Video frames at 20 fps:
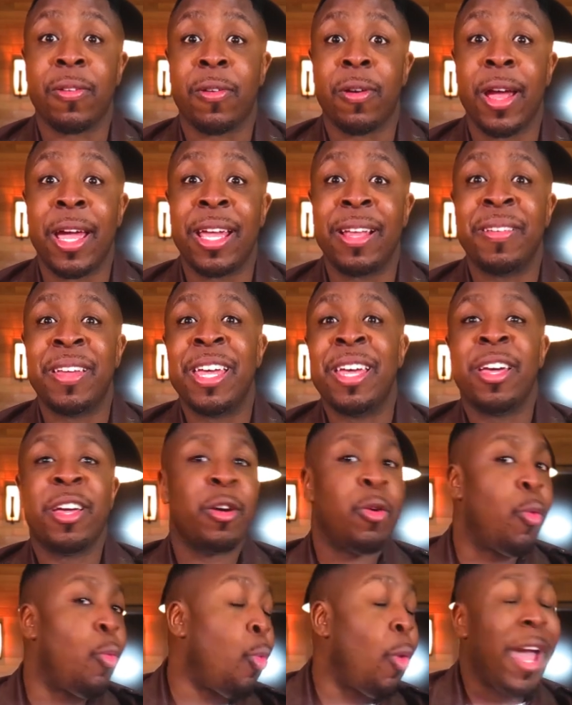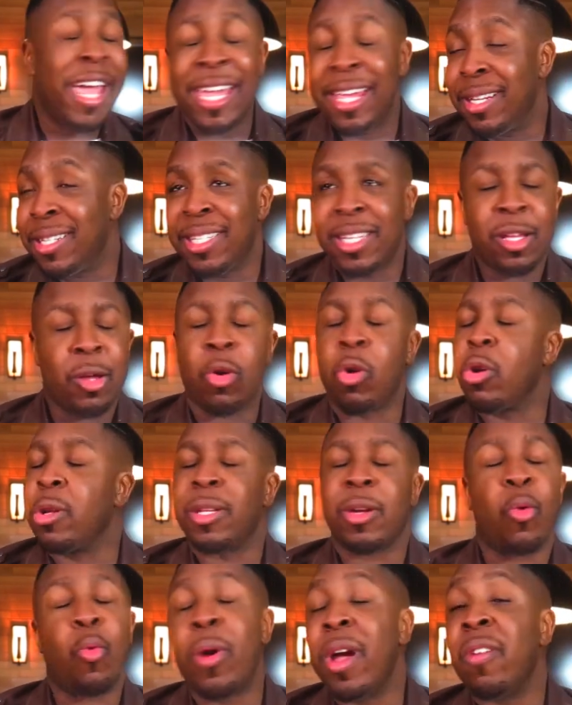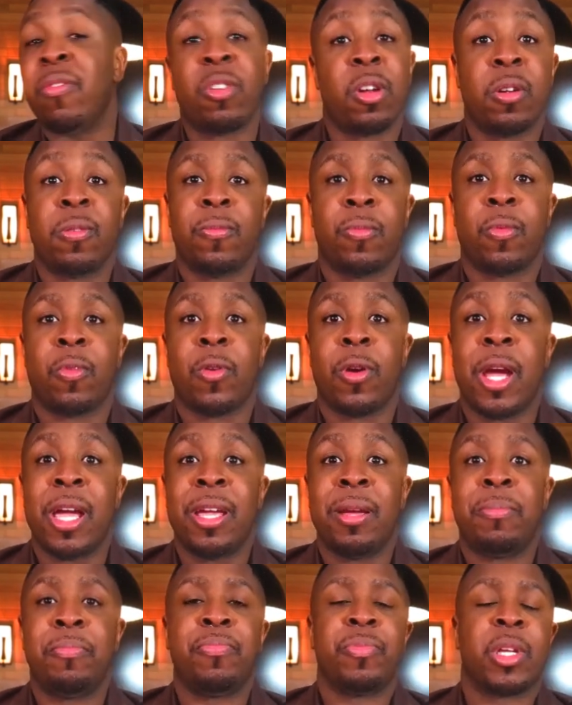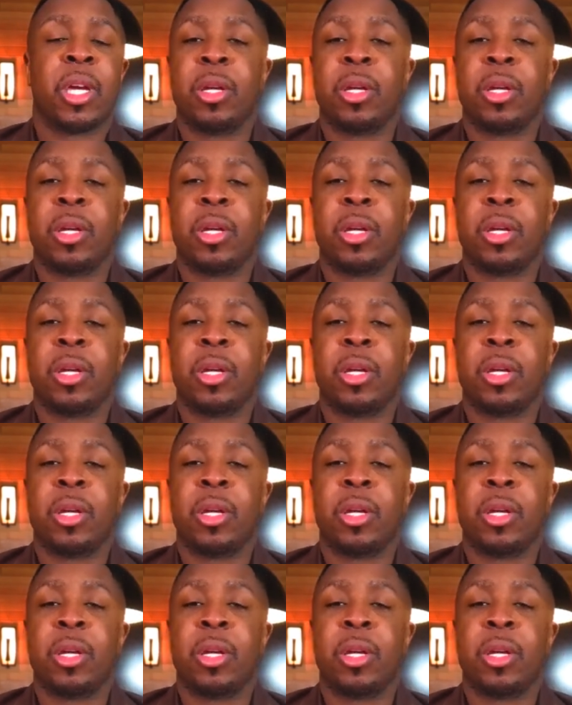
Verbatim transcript: right? Wait, or whoever, right?